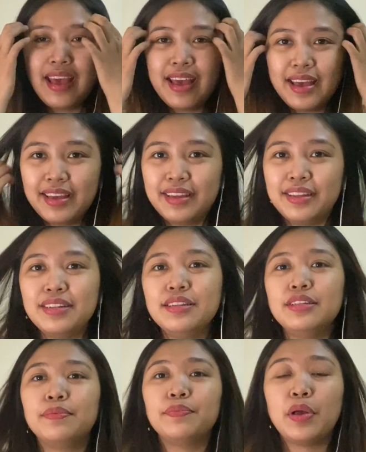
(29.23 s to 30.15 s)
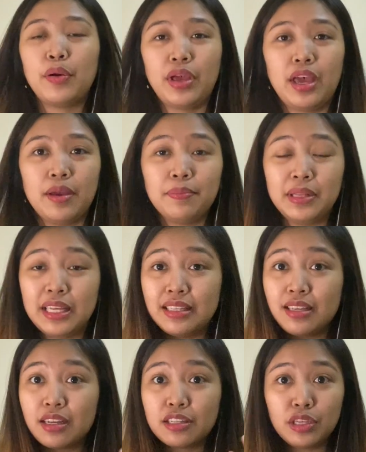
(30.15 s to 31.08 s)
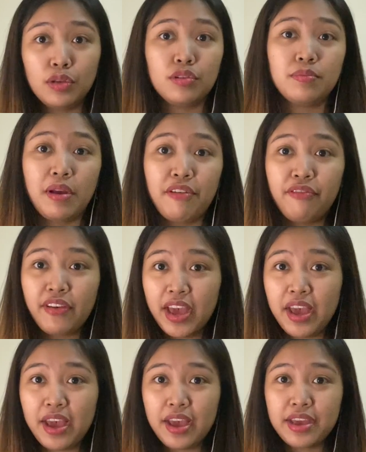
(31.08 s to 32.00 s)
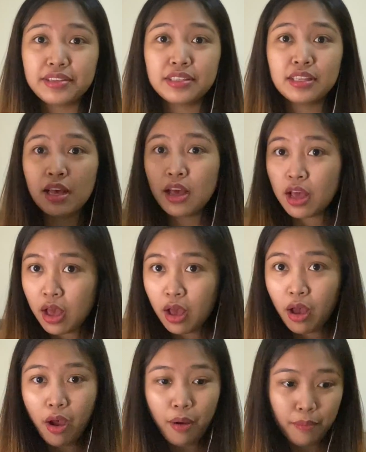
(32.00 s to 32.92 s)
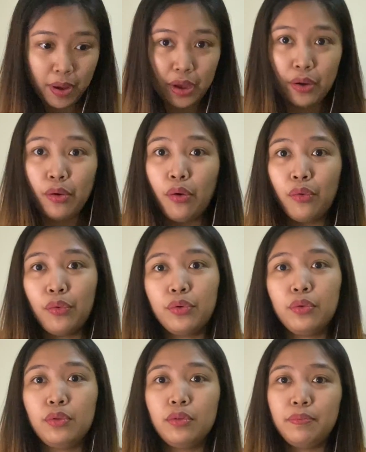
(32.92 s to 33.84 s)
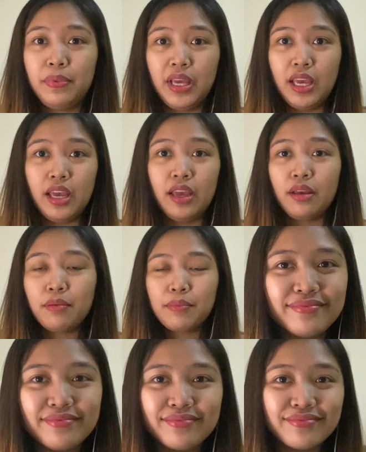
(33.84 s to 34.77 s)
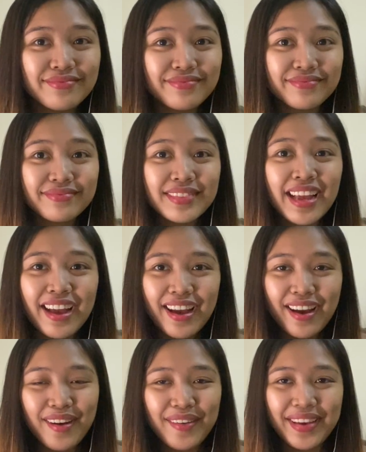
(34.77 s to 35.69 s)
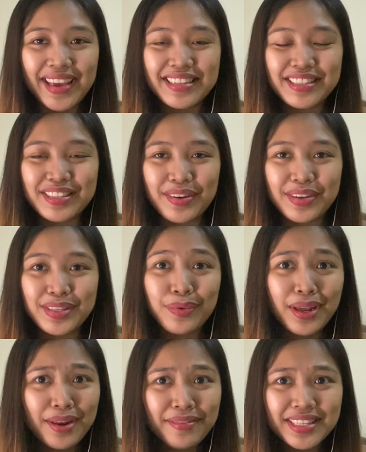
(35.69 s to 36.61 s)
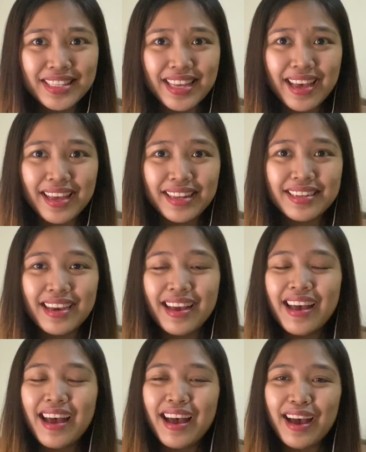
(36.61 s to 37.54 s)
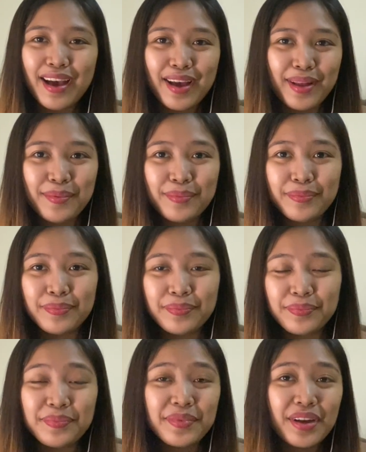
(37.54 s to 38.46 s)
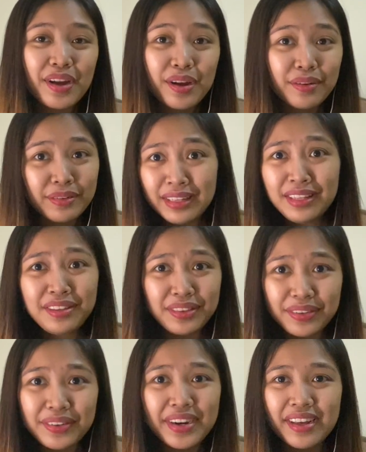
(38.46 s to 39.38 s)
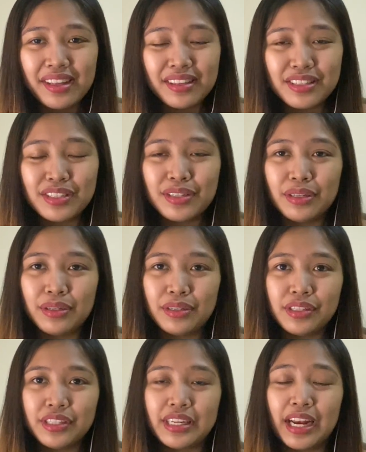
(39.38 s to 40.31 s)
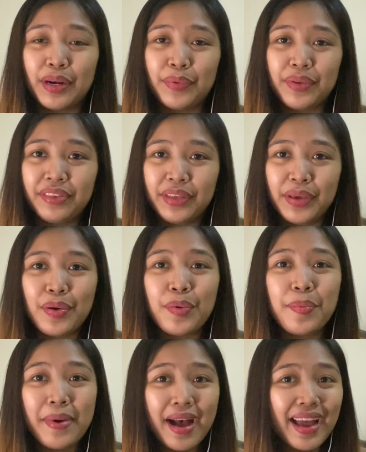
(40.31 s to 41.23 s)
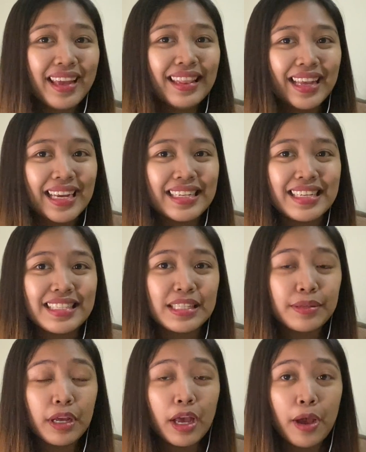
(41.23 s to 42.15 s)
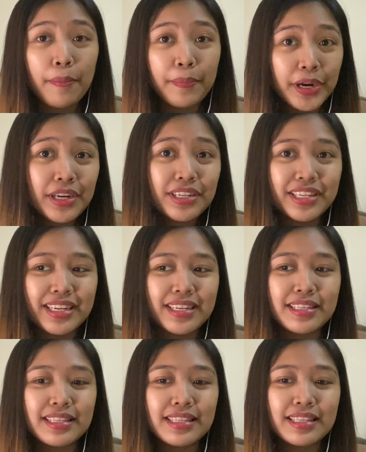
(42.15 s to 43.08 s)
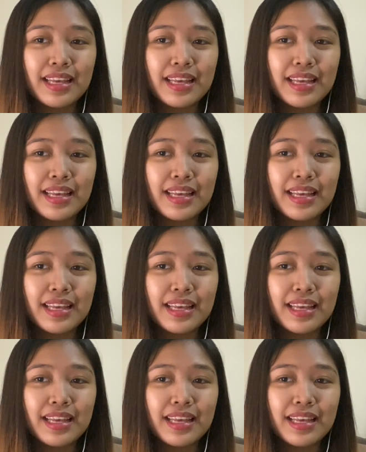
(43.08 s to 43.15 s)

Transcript: And okay, please excuse my face, my whole being. Okay, so as what I've said, I'm really thrilled to share with you my latest purchase.